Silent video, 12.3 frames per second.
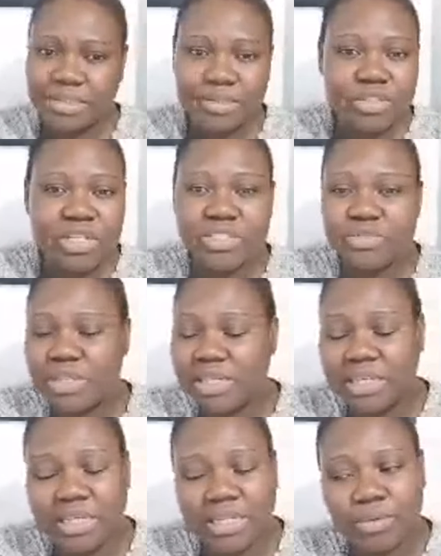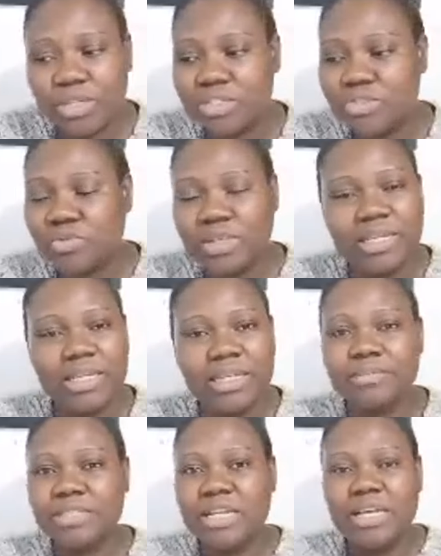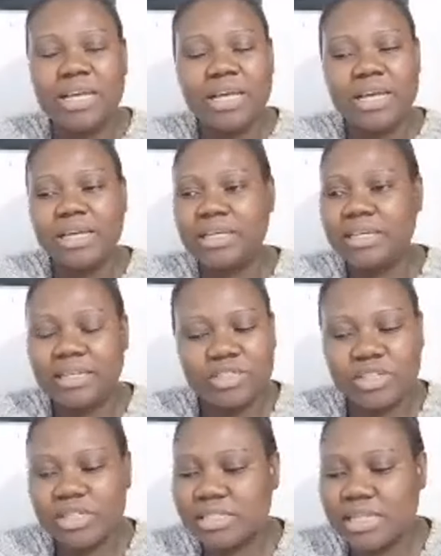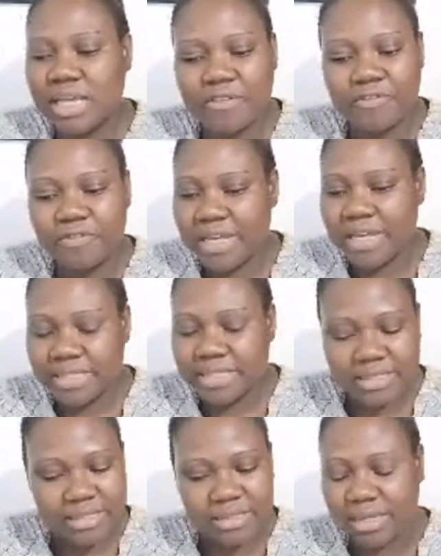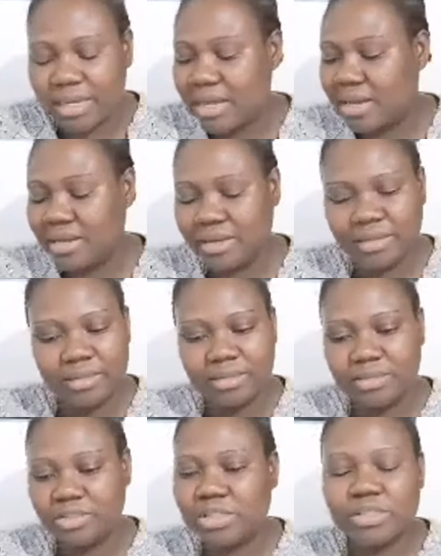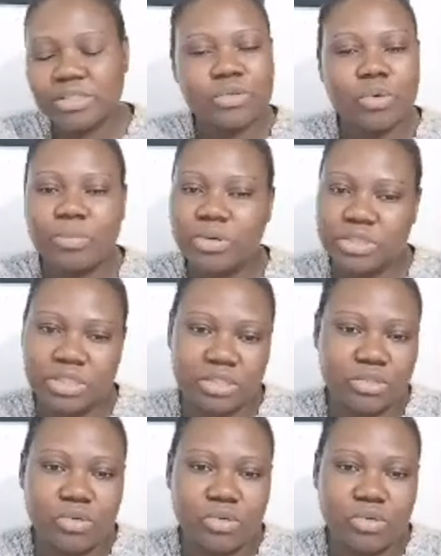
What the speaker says: So it was really, it just affects just so much